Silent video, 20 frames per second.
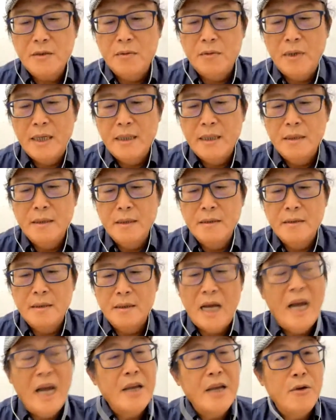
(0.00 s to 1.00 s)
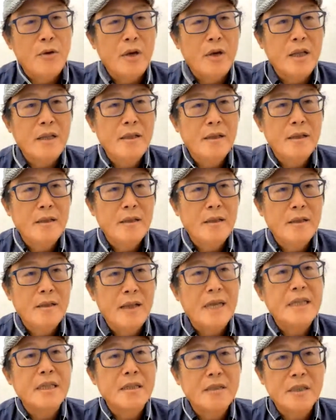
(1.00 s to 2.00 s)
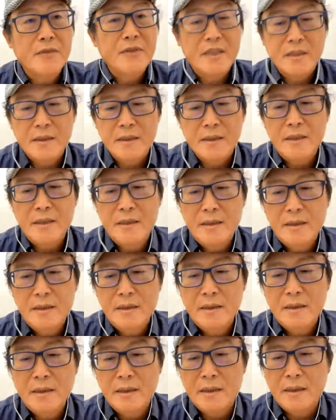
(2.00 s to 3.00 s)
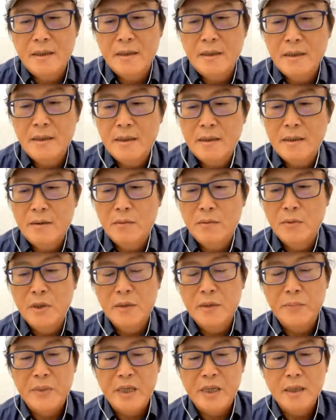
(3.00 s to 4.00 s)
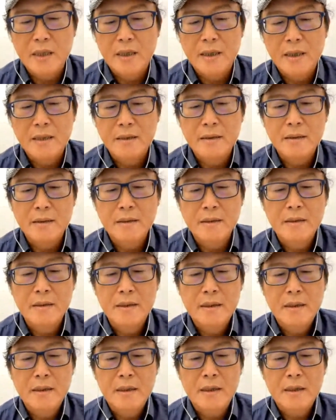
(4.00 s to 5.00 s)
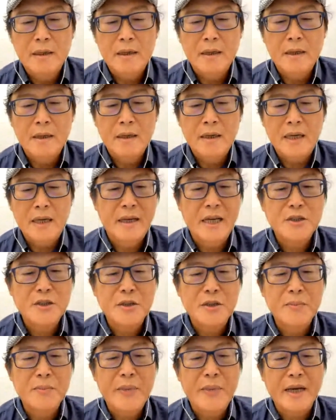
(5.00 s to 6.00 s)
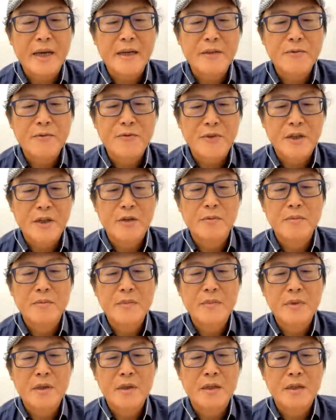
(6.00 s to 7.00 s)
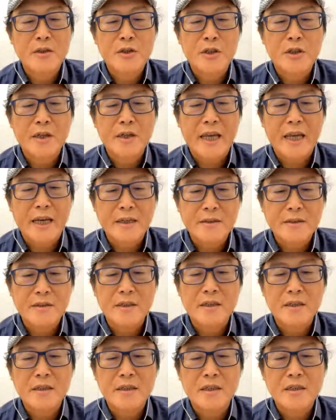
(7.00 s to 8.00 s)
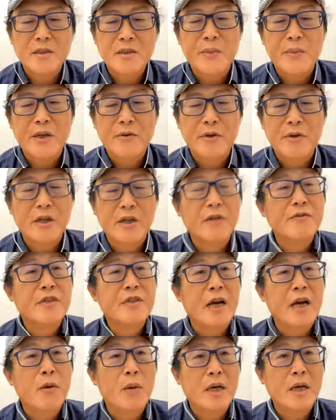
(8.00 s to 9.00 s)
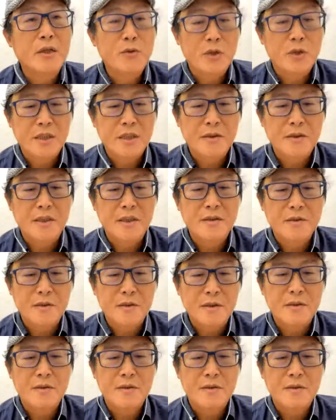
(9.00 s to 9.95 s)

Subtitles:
And the next, Taiyuan, 1970, will be an action-packed film showcasing the spirit of Taiwan